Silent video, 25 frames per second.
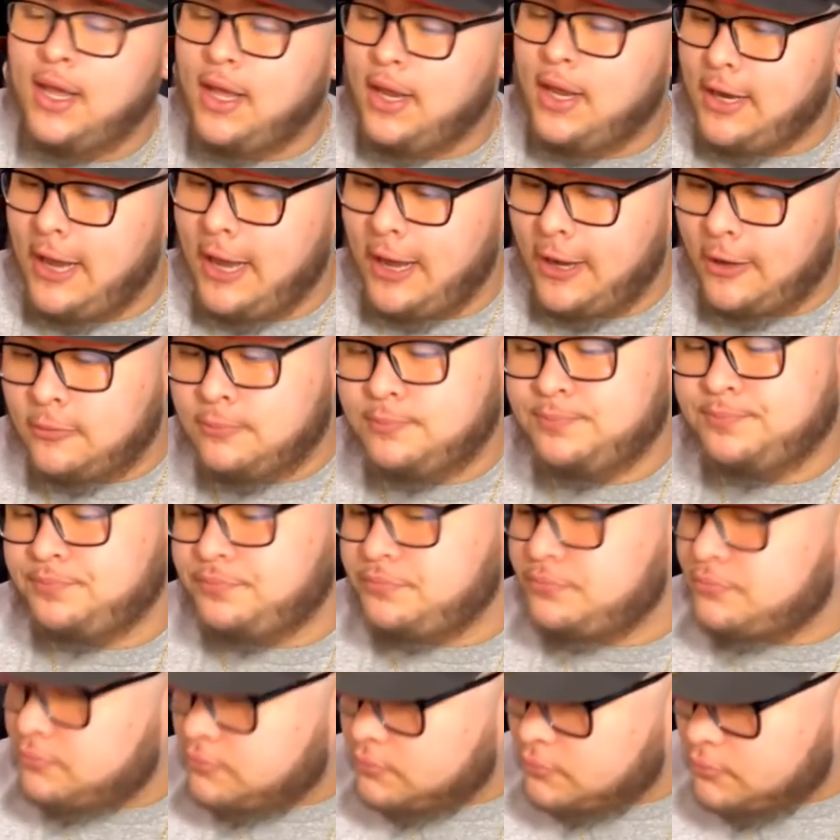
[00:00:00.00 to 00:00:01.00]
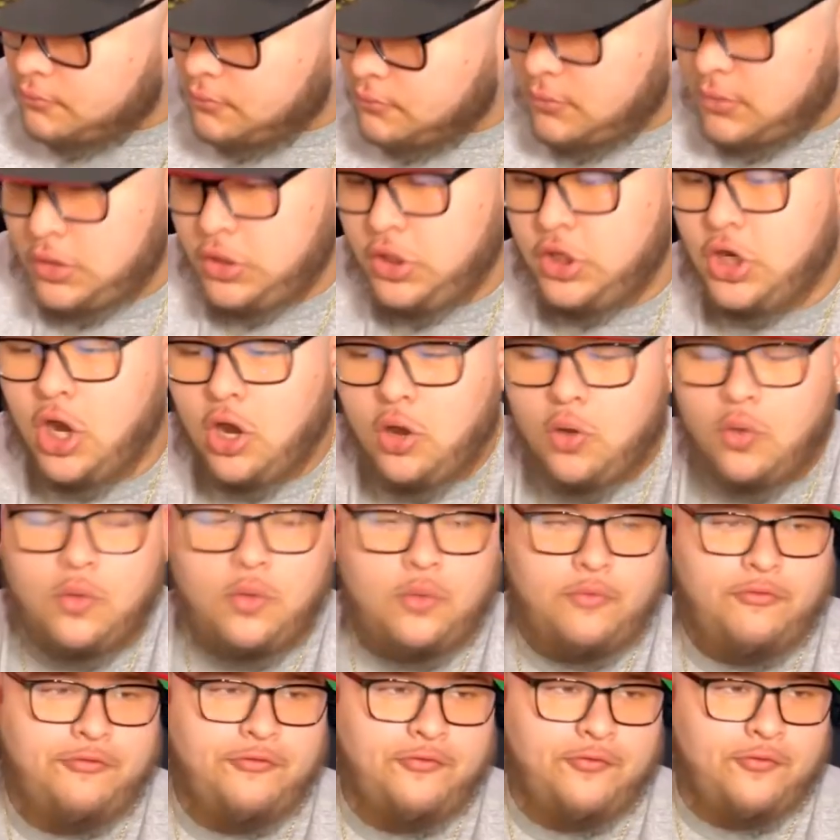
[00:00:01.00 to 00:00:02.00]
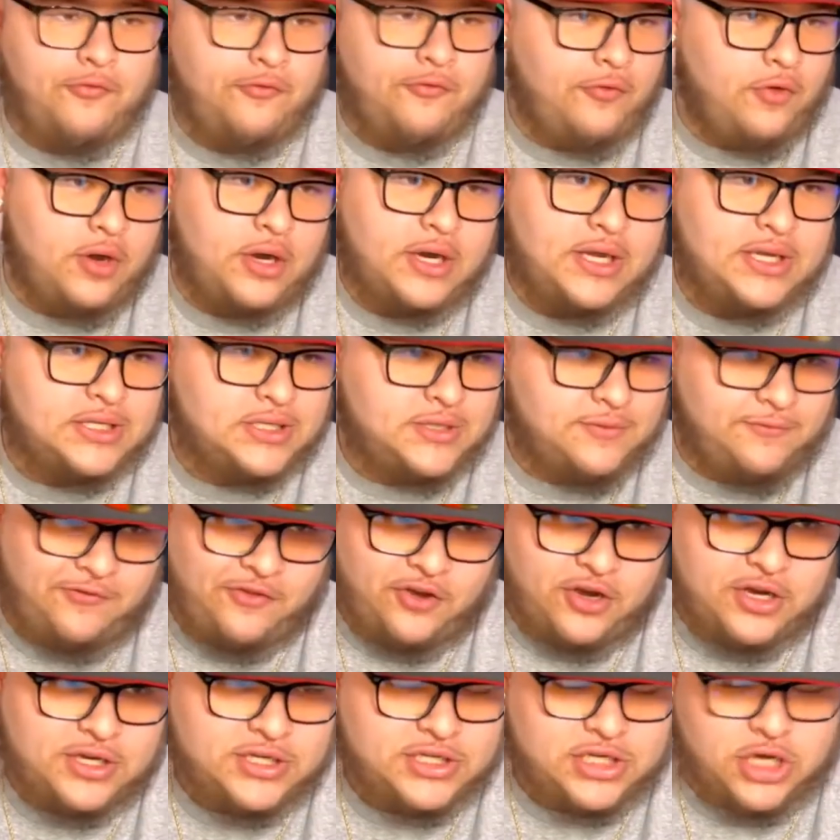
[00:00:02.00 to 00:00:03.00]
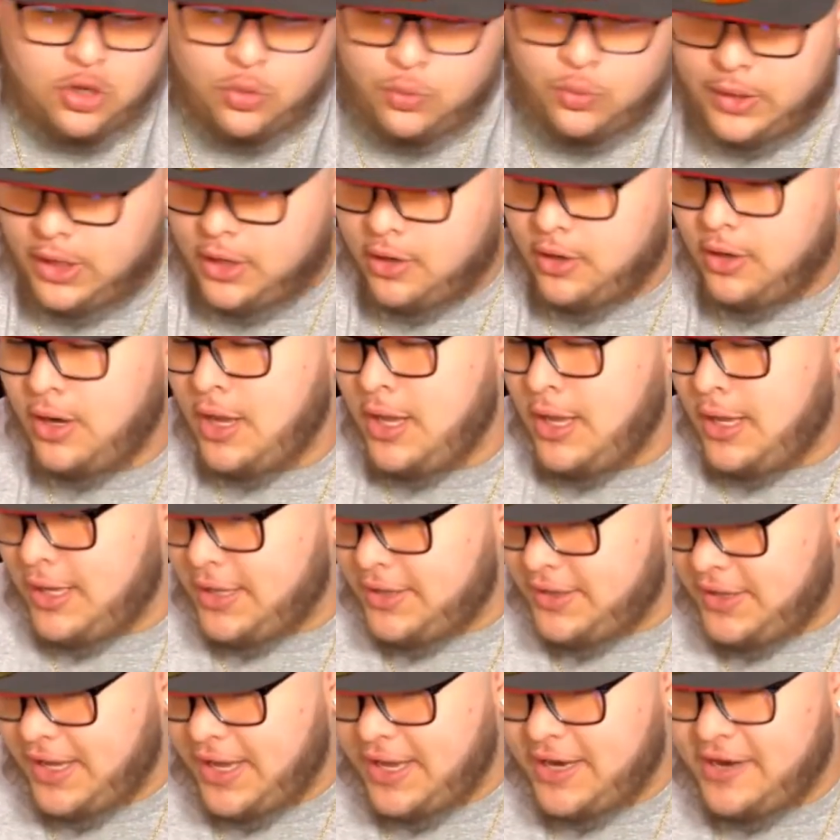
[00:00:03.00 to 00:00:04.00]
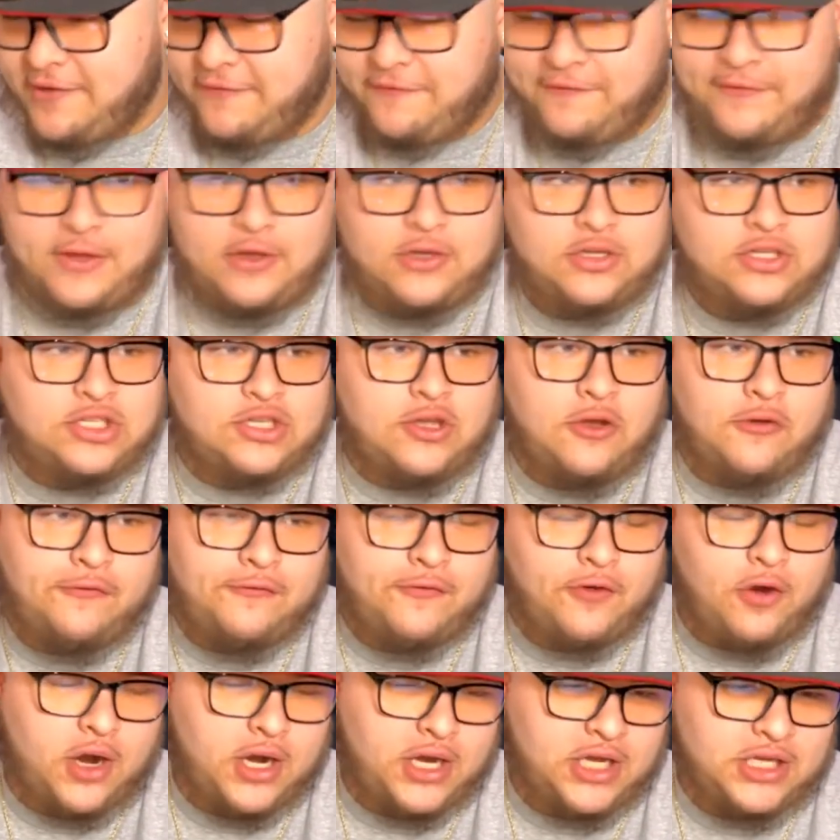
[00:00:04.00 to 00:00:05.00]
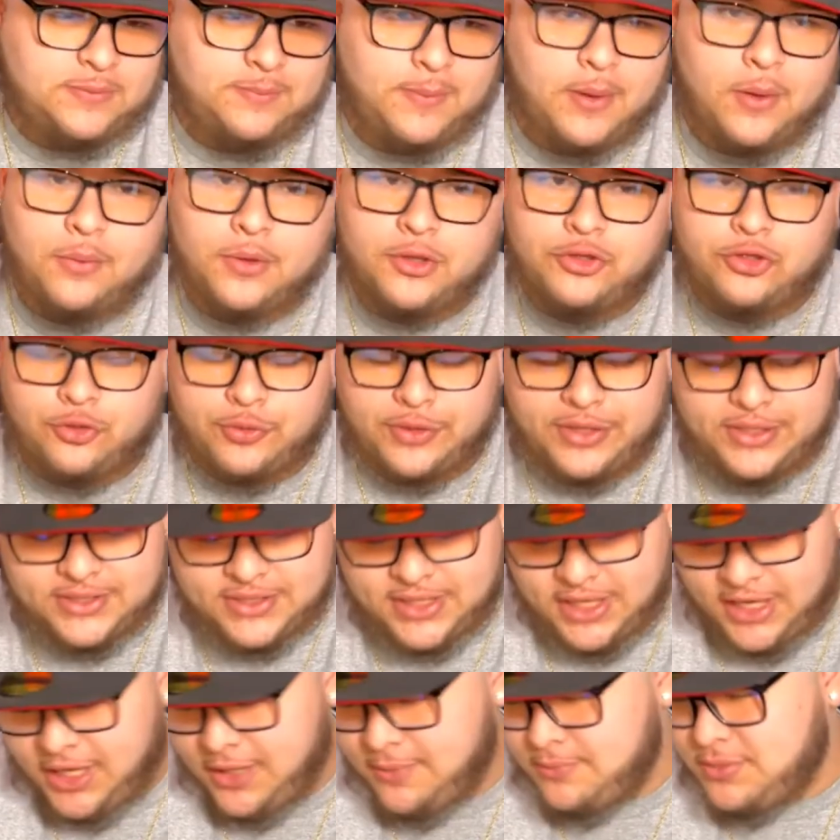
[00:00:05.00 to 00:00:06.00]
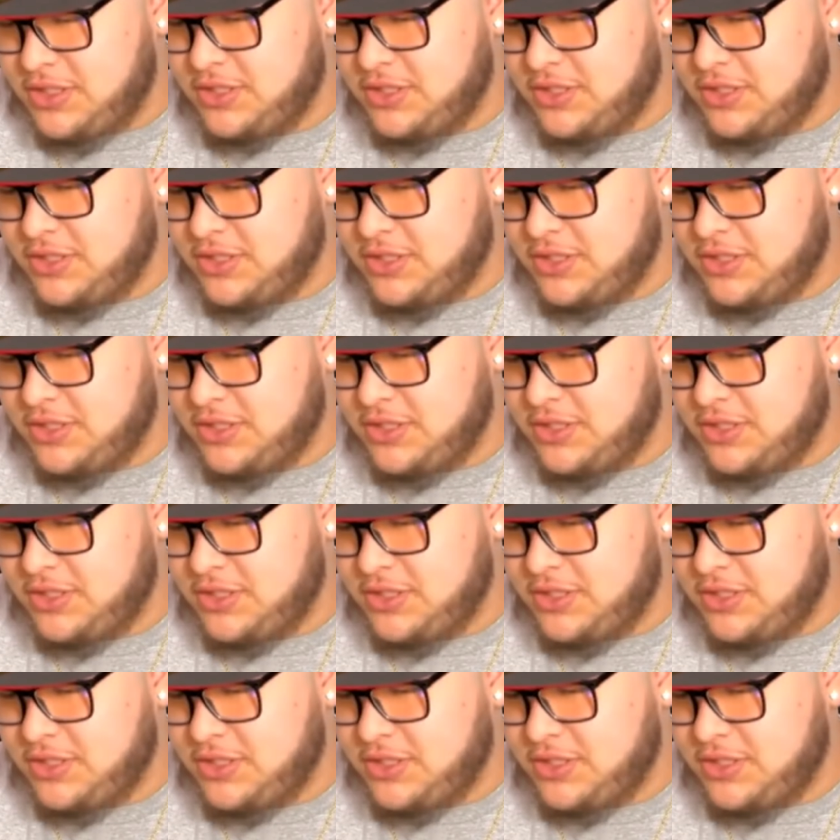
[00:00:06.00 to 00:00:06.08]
Now, you know, for his career in the NFL so far, he's been with 3 teams.